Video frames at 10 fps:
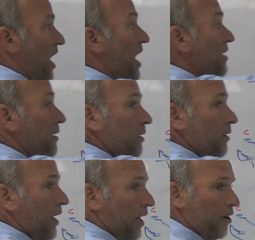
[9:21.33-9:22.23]
side.
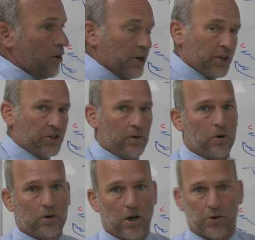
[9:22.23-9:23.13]
And I know you're going to say,
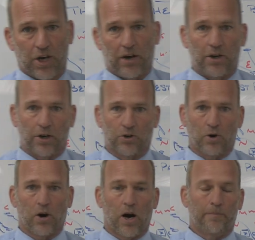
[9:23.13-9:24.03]
well, coach, how are you going to
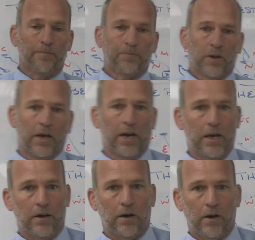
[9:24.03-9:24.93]
draw up
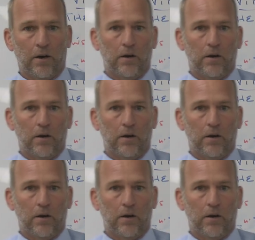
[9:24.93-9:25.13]
a